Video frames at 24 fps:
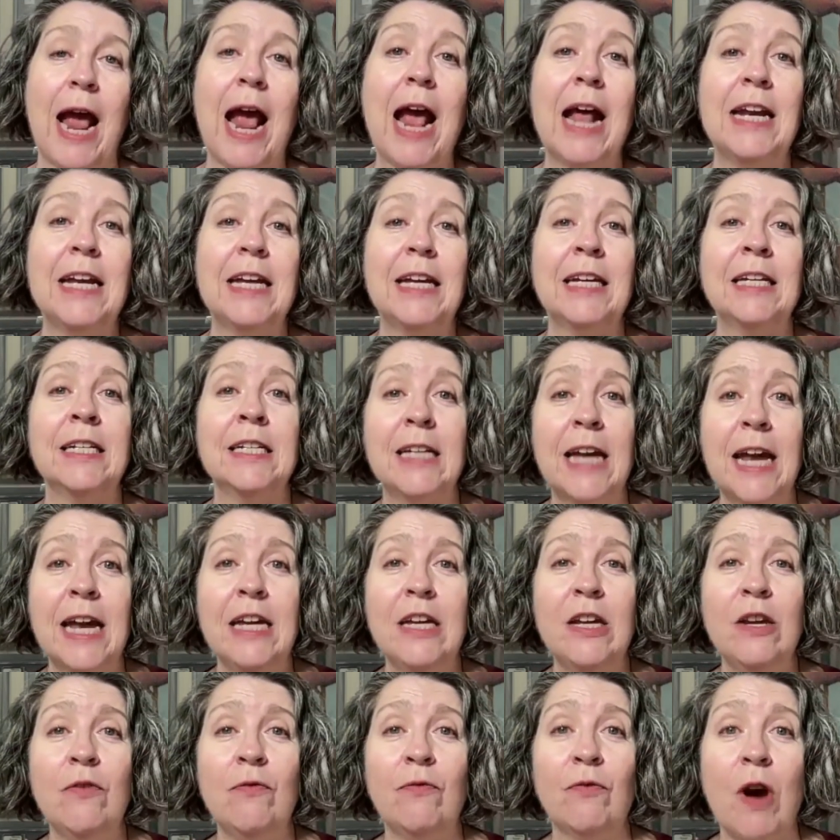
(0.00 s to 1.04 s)
and it can
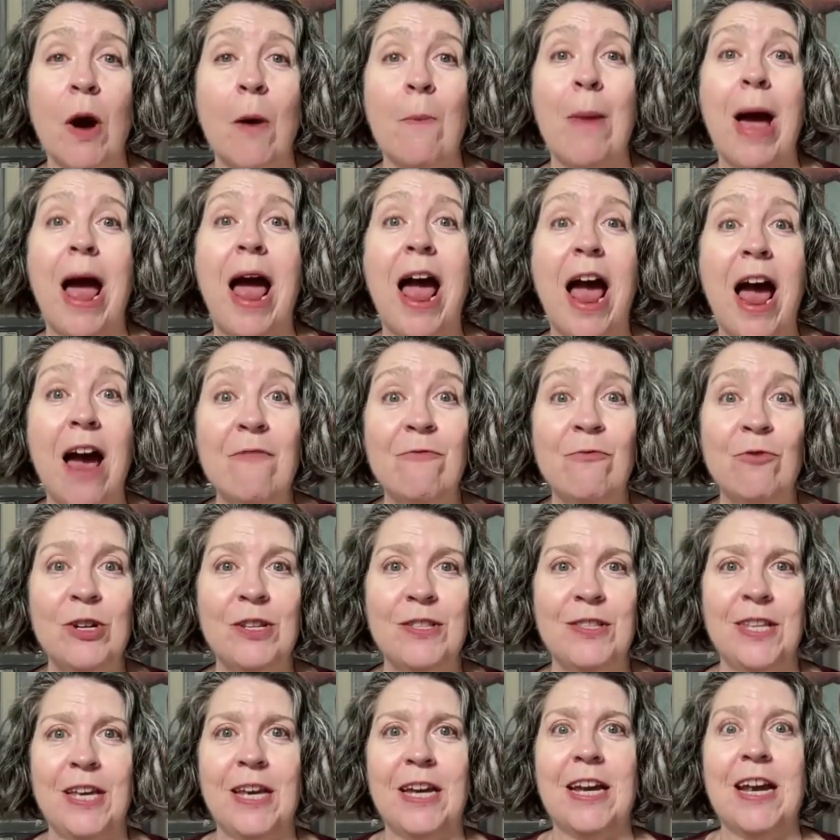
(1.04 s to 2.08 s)
take you from
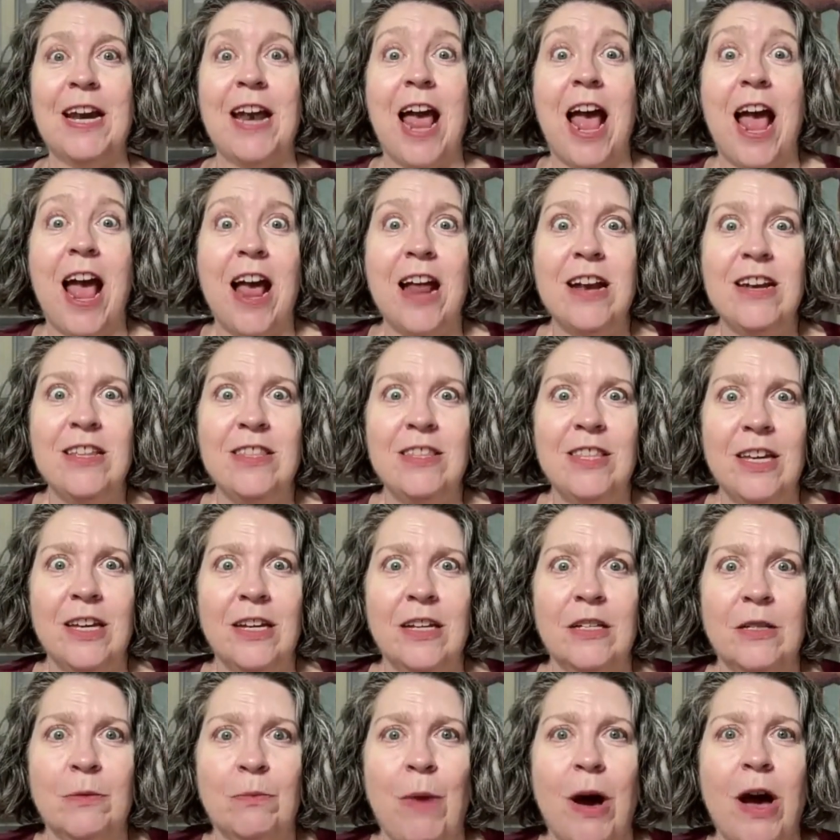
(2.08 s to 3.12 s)
everything and anything
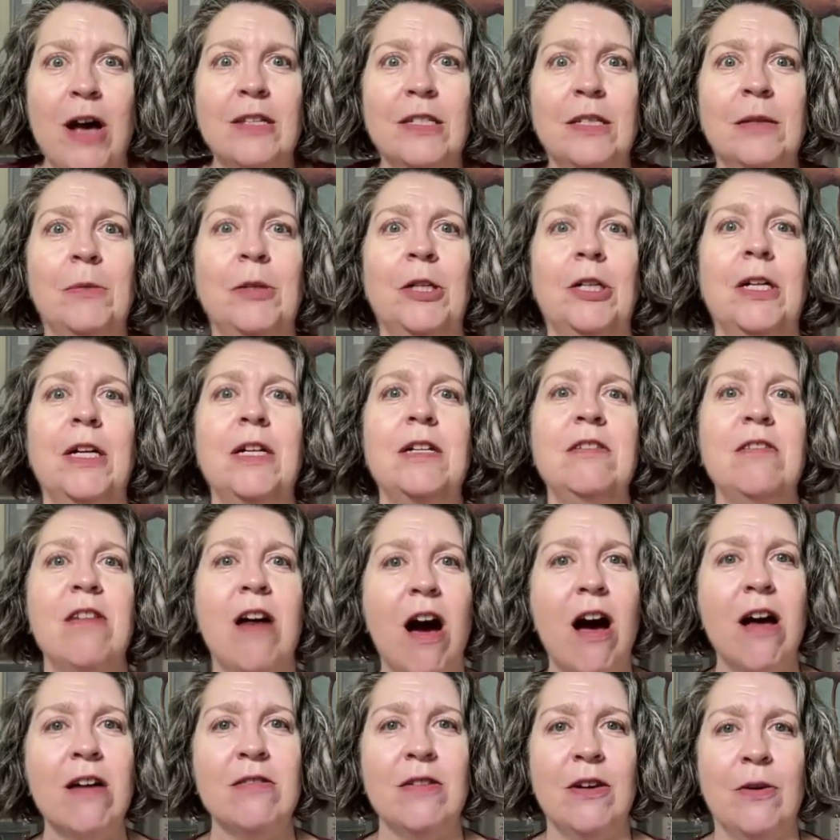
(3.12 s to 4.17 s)
is possible and
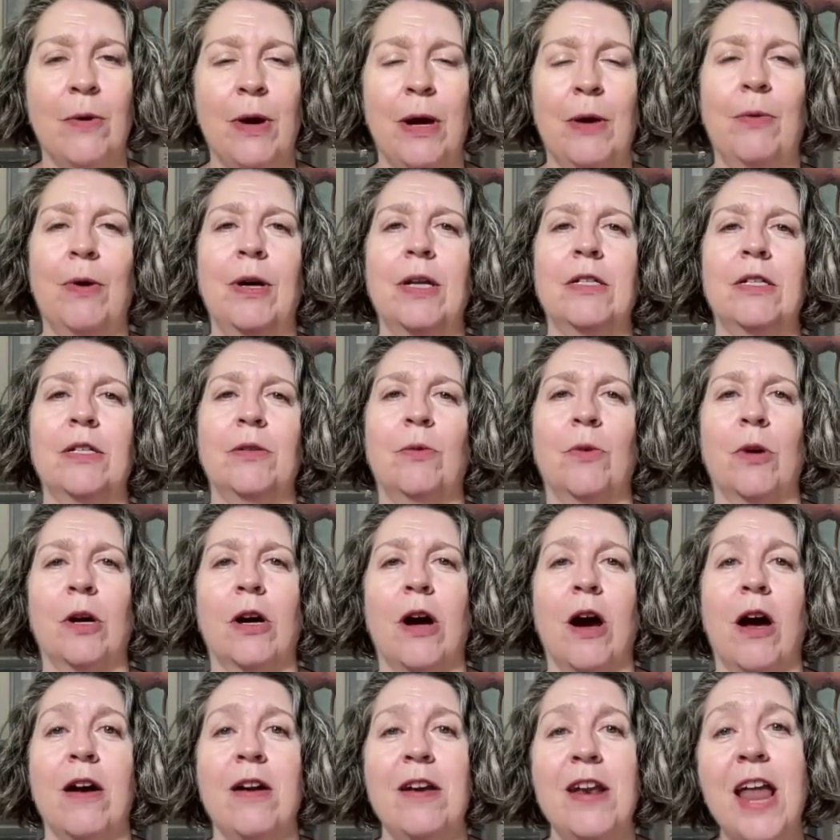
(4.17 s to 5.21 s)
not knowing what to work
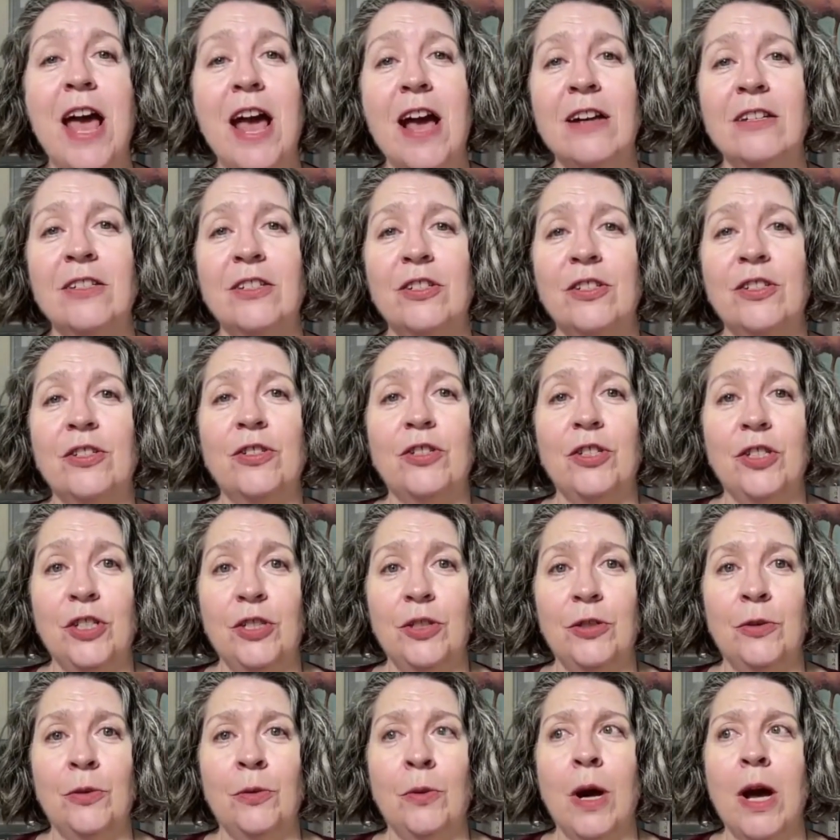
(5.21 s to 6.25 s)
on next
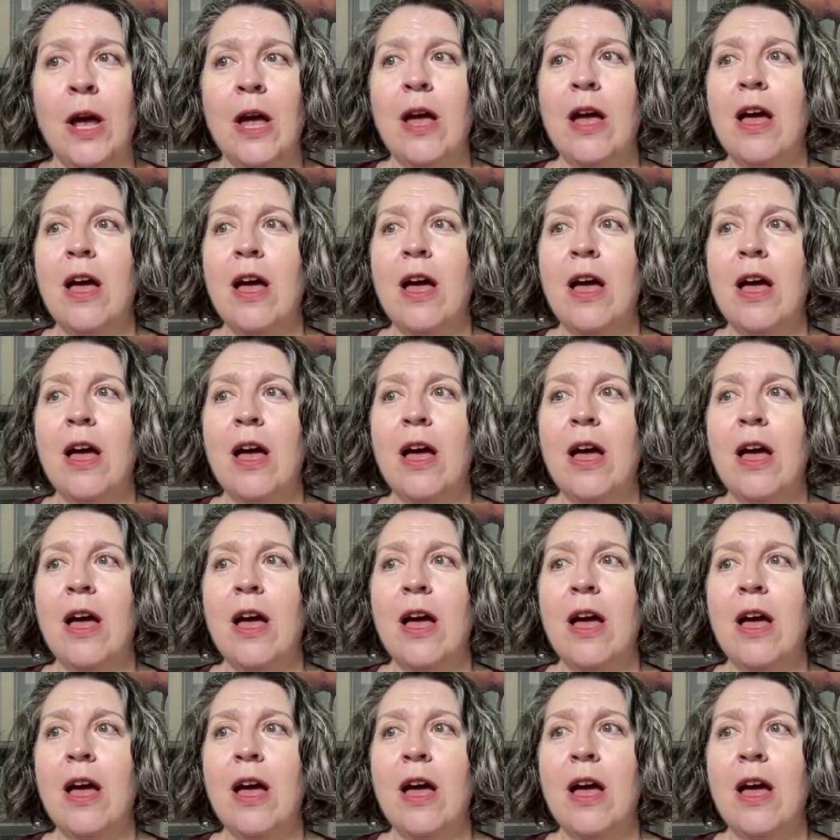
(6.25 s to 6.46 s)
to